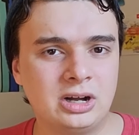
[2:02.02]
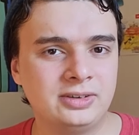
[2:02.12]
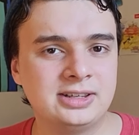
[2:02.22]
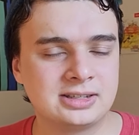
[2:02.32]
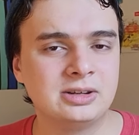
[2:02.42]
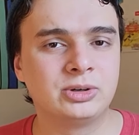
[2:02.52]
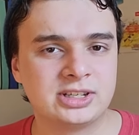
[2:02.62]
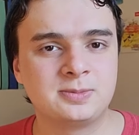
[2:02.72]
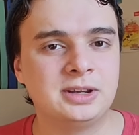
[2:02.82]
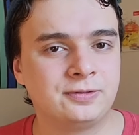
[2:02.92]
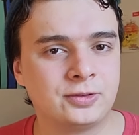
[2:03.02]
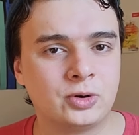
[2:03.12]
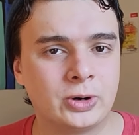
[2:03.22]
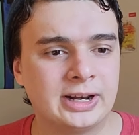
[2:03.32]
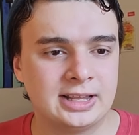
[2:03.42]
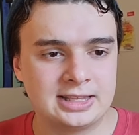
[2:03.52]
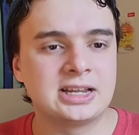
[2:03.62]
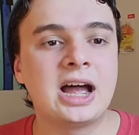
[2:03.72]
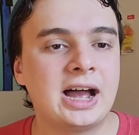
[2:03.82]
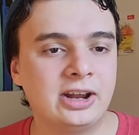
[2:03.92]
obviously want to speak for an
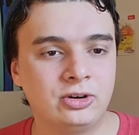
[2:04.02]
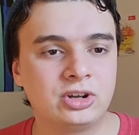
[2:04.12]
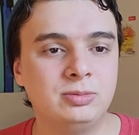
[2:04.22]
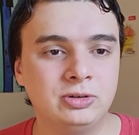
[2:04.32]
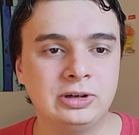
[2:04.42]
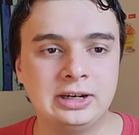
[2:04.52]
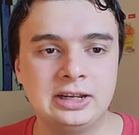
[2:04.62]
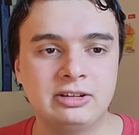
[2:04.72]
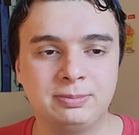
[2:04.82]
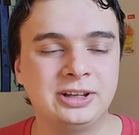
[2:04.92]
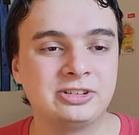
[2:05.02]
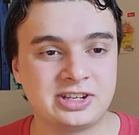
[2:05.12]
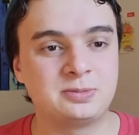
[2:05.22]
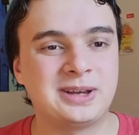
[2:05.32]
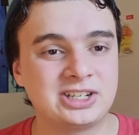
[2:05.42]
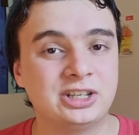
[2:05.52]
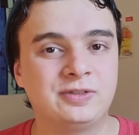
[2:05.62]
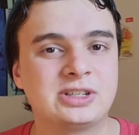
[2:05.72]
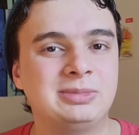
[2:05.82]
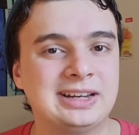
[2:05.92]
entire community of players, especially
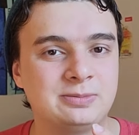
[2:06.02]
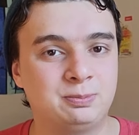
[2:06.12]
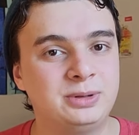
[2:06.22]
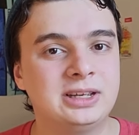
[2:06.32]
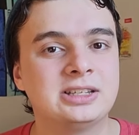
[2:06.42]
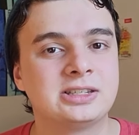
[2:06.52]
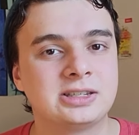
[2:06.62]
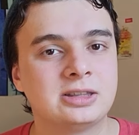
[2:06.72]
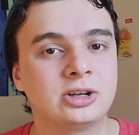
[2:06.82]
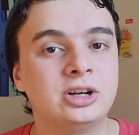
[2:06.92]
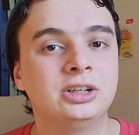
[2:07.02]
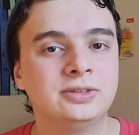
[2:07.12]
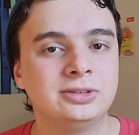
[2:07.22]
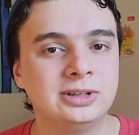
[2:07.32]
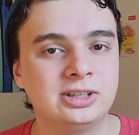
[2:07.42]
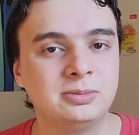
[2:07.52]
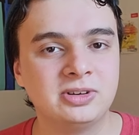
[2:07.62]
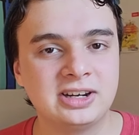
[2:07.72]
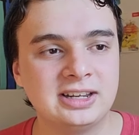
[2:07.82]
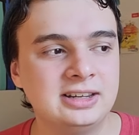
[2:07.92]
for something as big as the Call of Duty
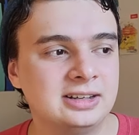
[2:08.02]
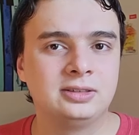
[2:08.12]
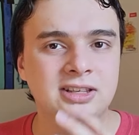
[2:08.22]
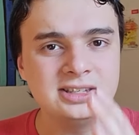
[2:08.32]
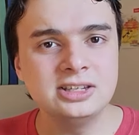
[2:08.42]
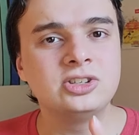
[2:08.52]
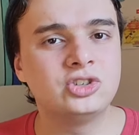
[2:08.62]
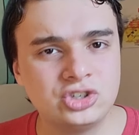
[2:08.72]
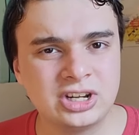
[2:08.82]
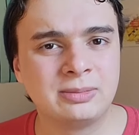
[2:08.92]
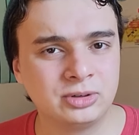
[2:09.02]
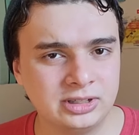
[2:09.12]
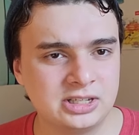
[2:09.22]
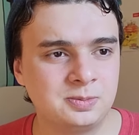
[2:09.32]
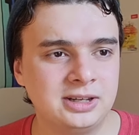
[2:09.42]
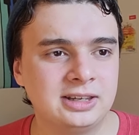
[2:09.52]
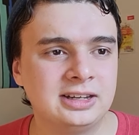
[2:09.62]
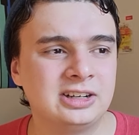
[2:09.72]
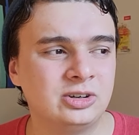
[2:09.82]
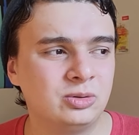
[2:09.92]
community, this is generally
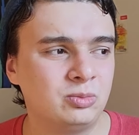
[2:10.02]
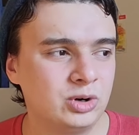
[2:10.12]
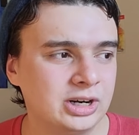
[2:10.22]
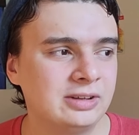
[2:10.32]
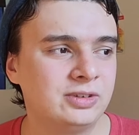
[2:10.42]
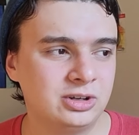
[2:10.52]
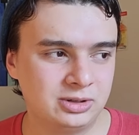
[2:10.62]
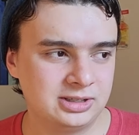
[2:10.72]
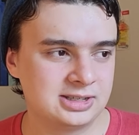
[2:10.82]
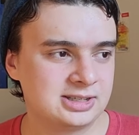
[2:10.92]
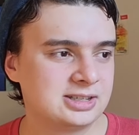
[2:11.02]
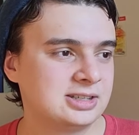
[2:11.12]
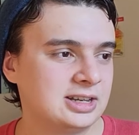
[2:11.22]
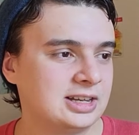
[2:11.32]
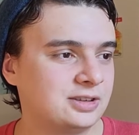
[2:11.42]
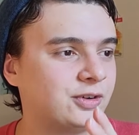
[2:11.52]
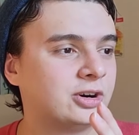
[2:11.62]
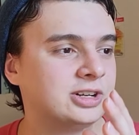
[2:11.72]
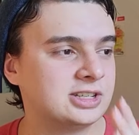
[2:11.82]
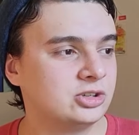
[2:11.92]
speaking what I've noticed as
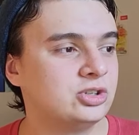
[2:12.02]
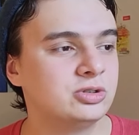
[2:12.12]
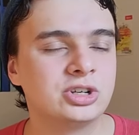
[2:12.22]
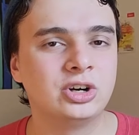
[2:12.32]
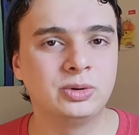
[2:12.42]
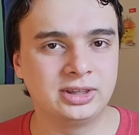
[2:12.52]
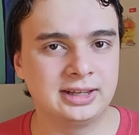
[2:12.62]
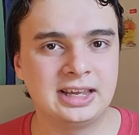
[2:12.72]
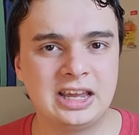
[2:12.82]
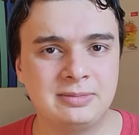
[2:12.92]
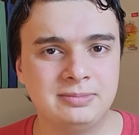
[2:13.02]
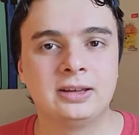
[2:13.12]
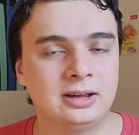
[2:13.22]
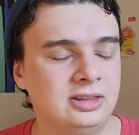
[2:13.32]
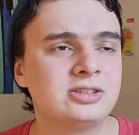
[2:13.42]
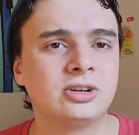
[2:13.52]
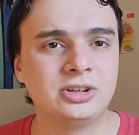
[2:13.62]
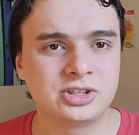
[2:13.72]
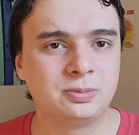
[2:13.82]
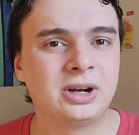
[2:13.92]
far as issues go with the game. And these are
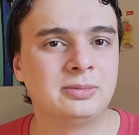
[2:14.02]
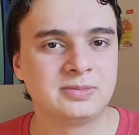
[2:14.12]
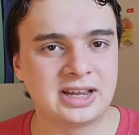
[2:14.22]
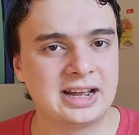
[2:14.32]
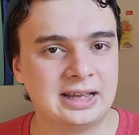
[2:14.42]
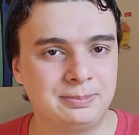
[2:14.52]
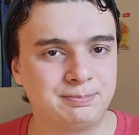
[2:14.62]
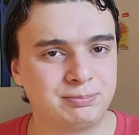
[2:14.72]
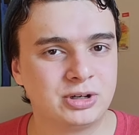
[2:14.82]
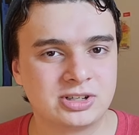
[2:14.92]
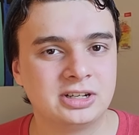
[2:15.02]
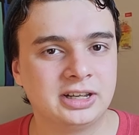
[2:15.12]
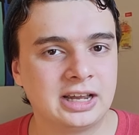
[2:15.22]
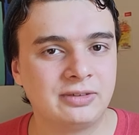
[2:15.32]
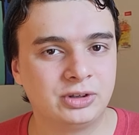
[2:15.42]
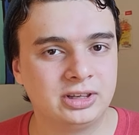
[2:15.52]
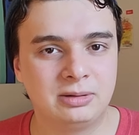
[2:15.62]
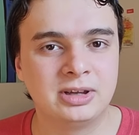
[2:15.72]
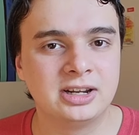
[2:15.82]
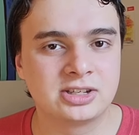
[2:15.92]
also problems I personally have with the
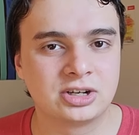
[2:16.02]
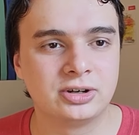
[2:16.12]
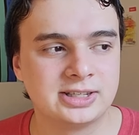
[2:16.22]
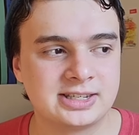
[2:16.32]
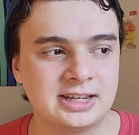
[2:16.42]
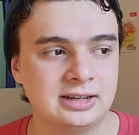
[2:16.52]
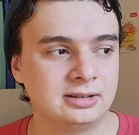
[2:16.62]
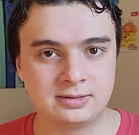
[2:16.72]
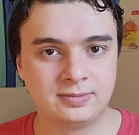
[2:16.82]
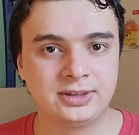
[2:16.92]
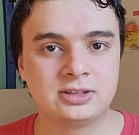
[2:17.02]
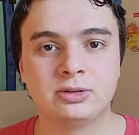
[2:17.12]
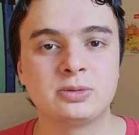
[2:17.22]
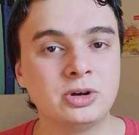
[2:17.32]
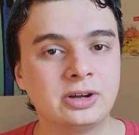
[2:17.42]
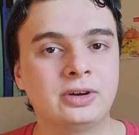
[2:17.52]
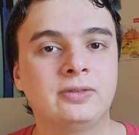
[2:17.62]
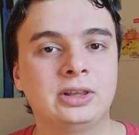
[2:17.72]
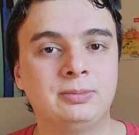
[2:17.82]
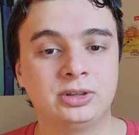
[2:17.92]
game in its current state. So this won't cover
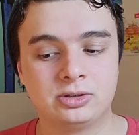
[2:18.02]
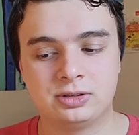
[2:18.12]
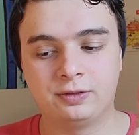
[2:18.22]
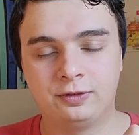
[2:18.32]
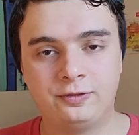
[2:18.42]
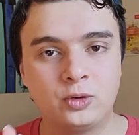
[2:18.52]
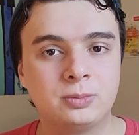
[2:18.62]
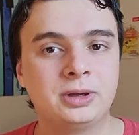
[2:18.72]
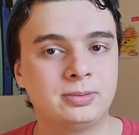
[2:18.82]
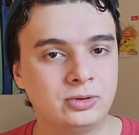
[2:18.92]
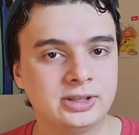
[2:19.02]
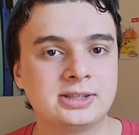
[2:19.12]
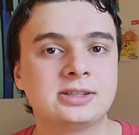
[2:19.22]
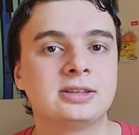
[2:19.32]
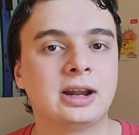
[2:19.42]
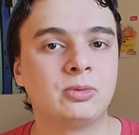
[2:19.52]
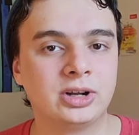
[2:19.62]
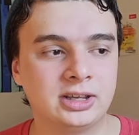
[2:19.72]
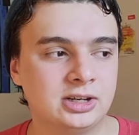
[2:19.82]
everything, but there's four big points that I want to get